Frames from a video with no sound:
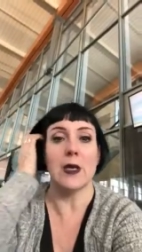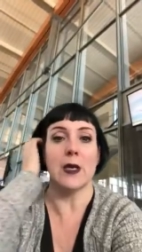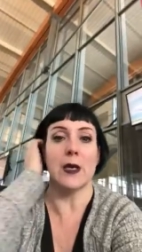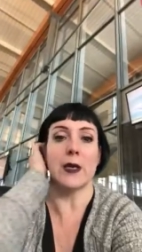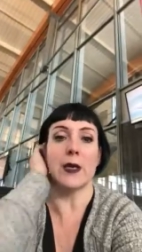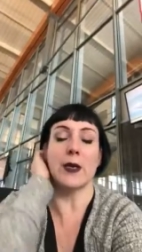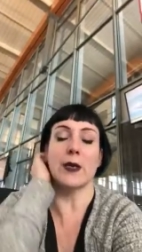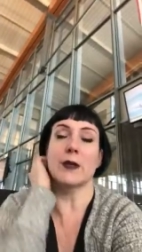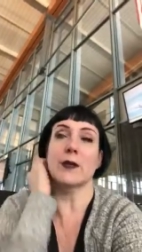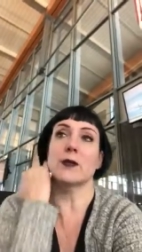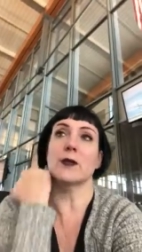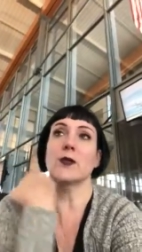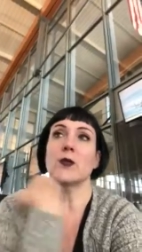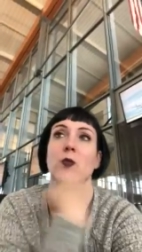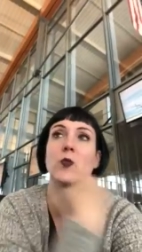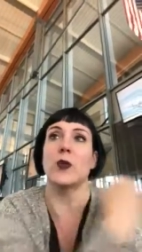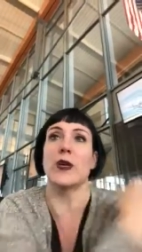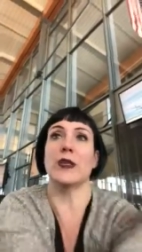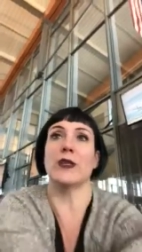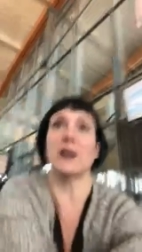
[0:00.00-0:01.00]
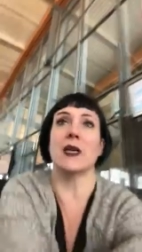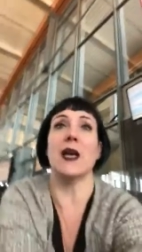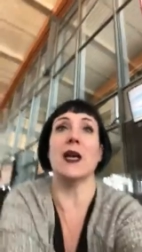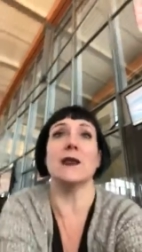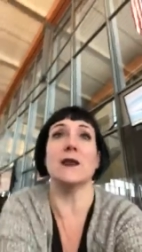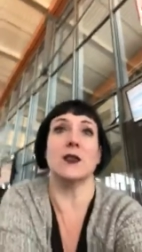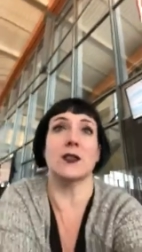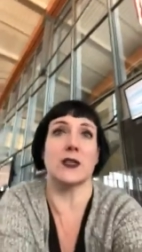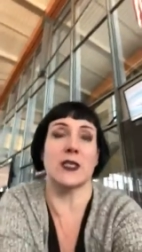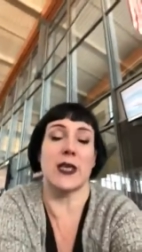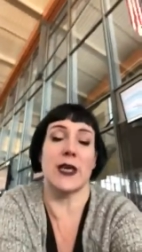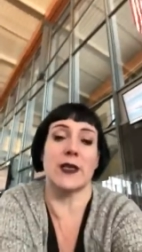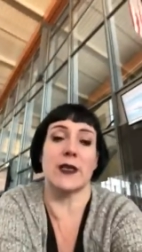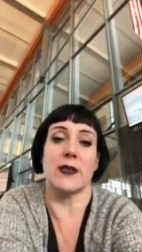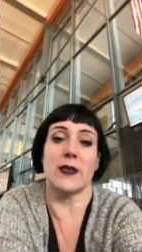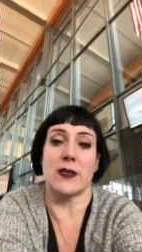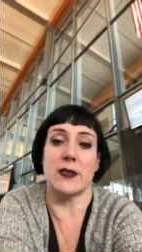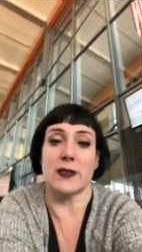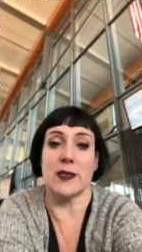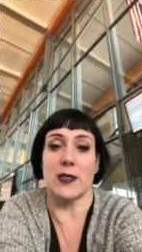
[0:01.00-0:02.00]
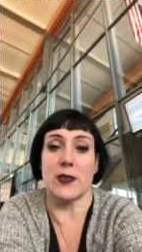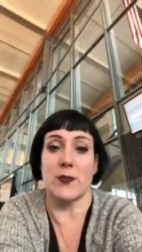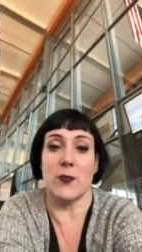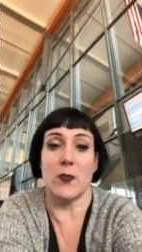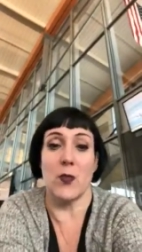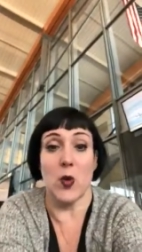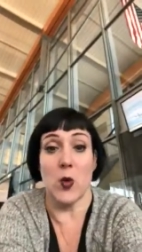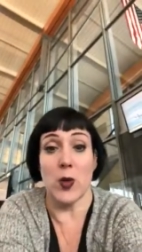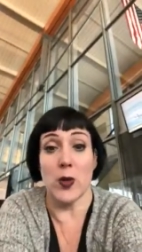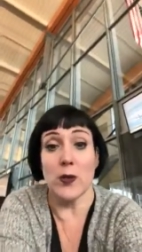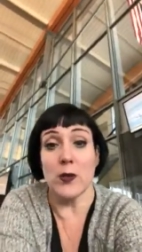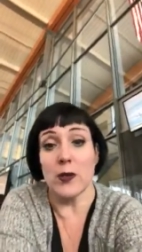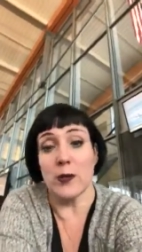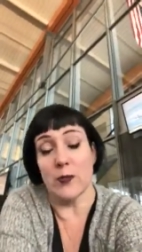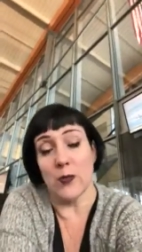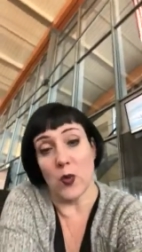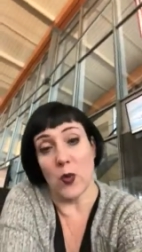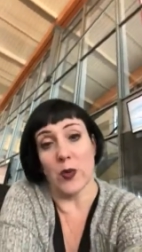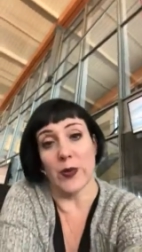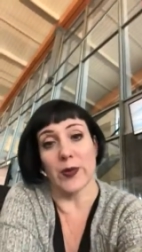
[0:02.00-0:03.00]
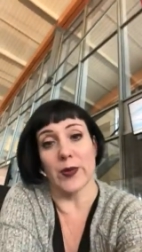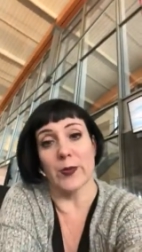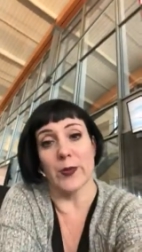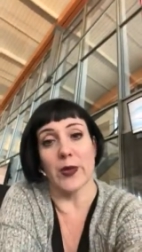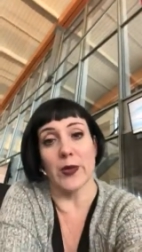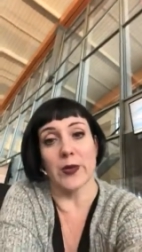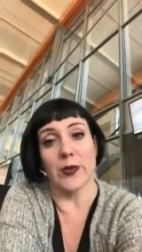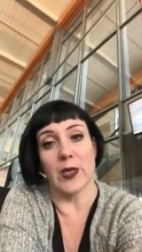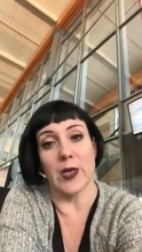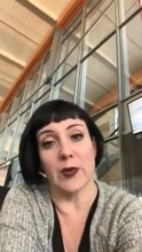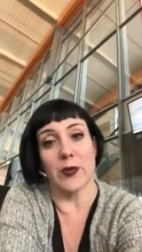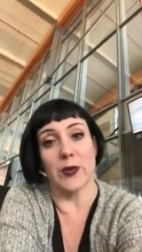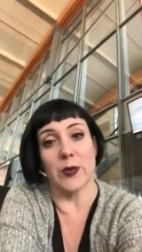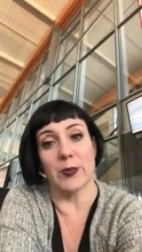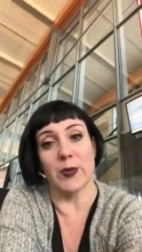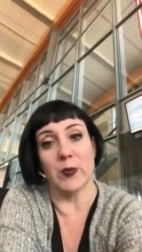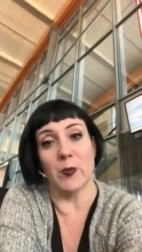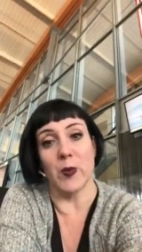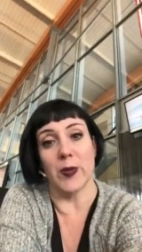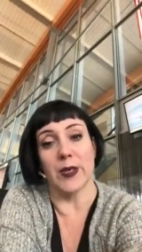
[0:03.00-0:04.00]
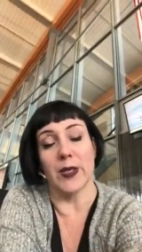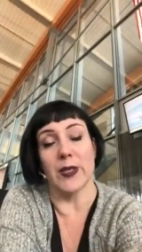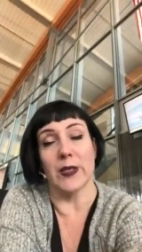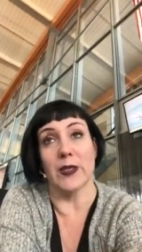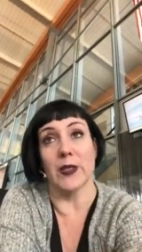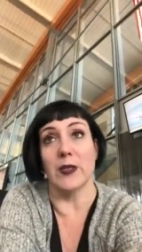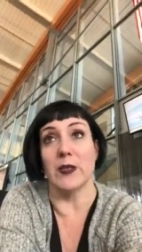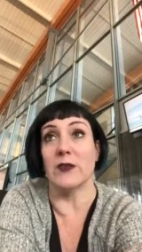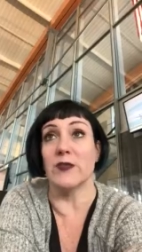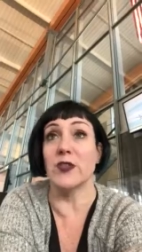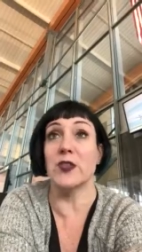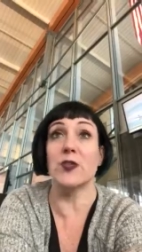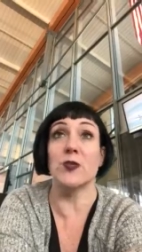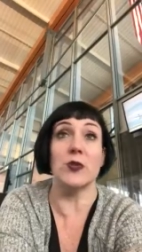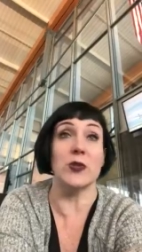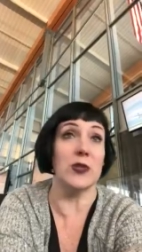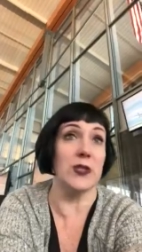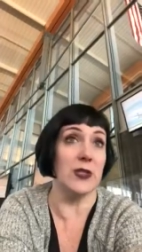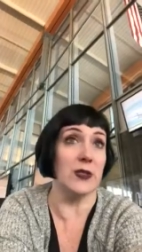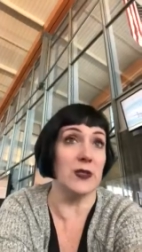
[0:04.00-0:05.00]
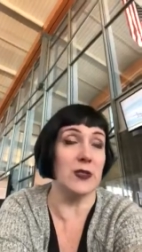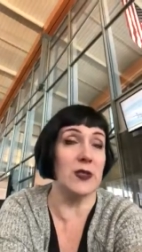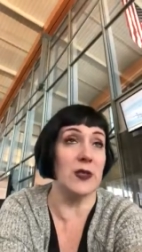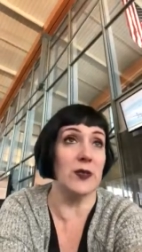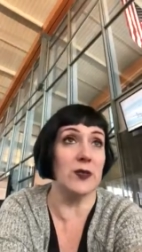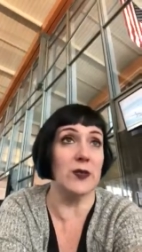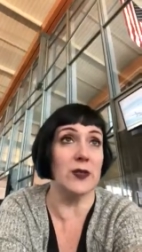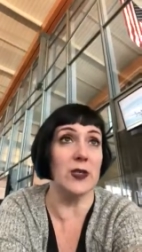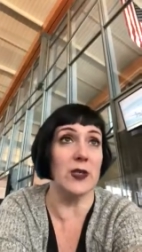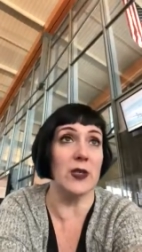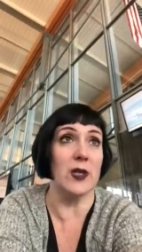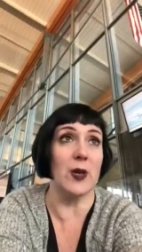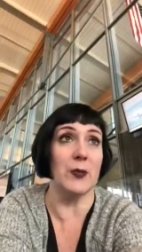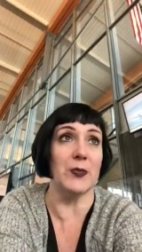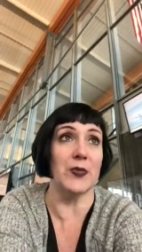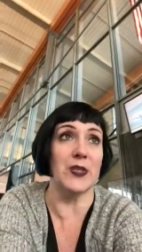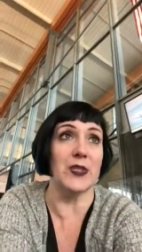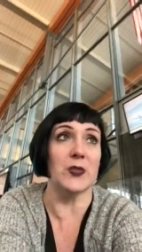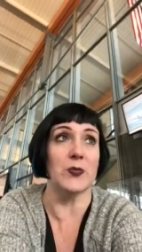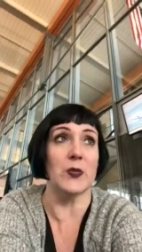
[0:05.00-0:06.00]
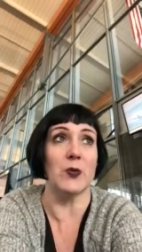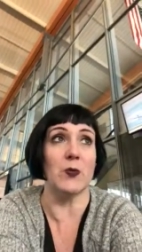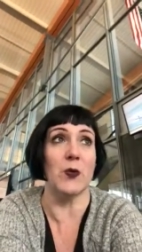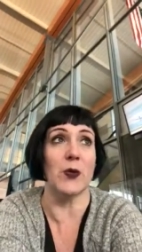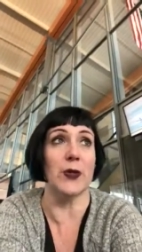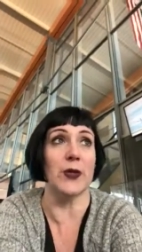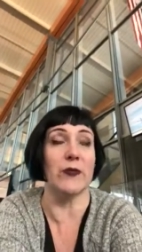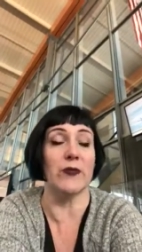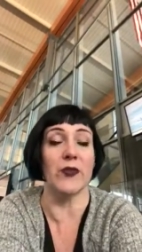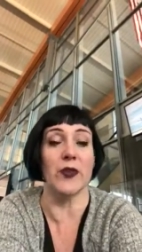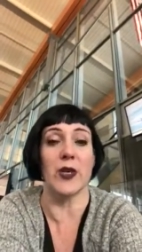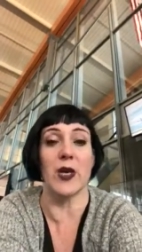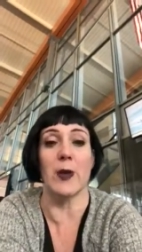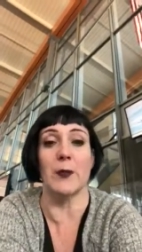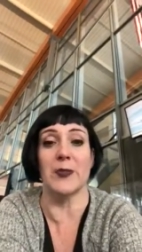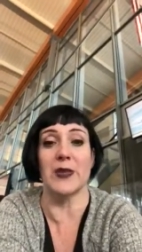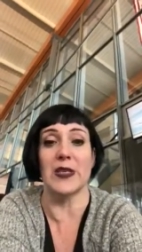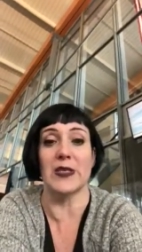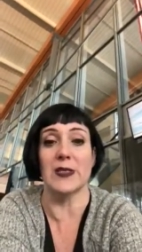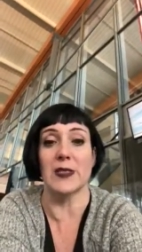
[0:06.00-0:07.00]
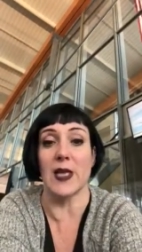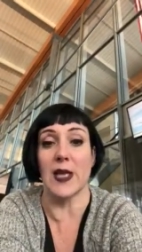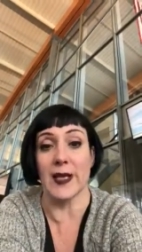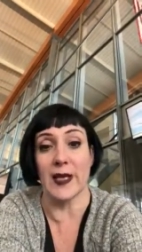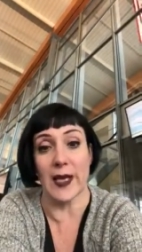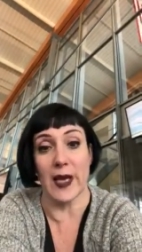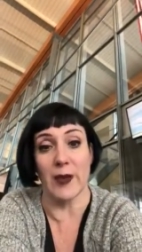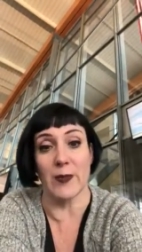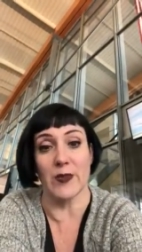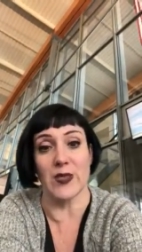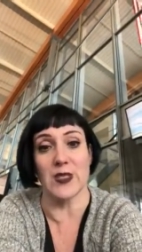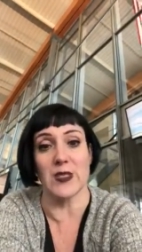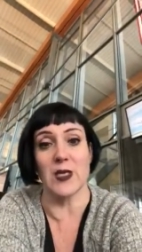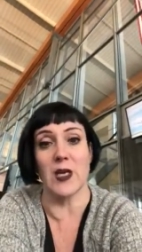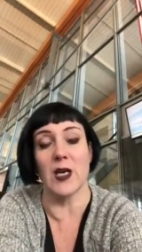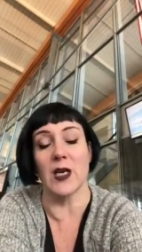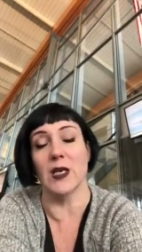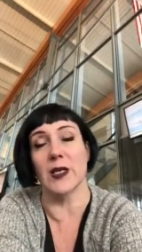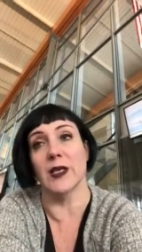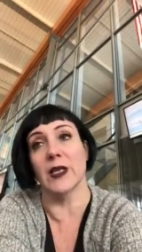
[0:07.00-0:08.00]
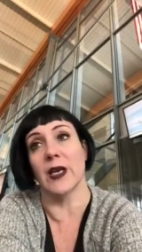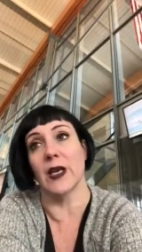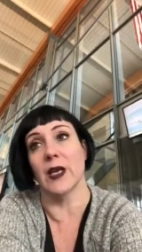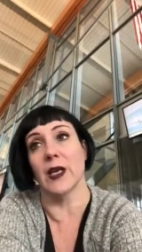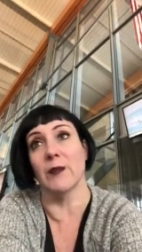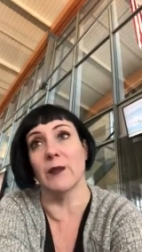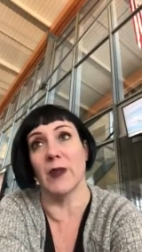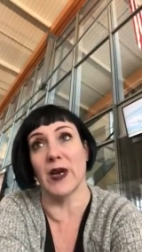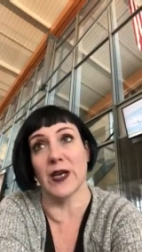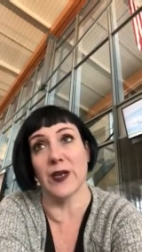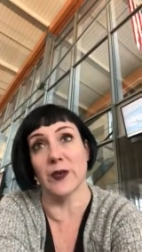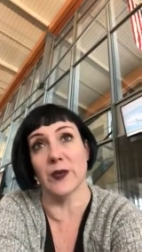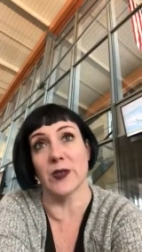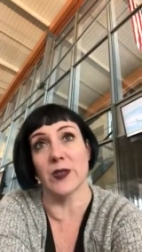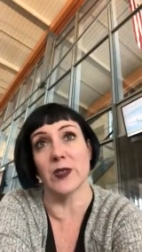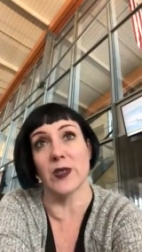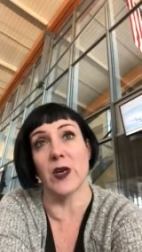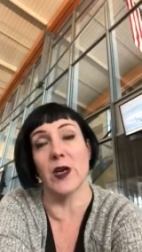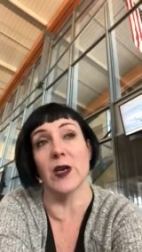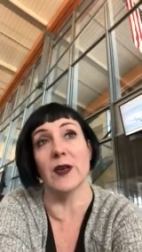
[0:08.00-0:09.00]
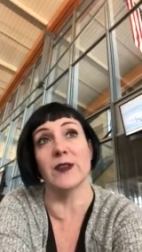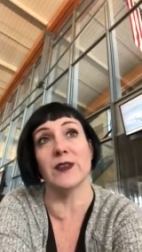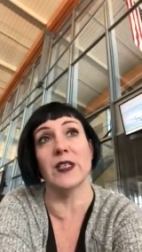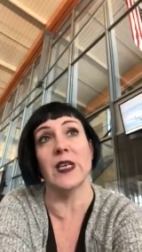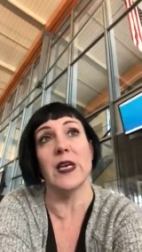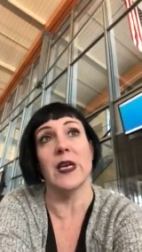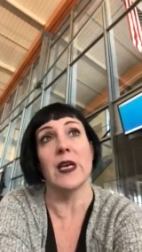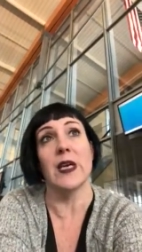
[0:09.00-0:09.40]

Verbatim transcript: And the way that I looked at it is more and more of them are not going to be working in individual data centers and companies, but working for companies like Amazon and Microsoft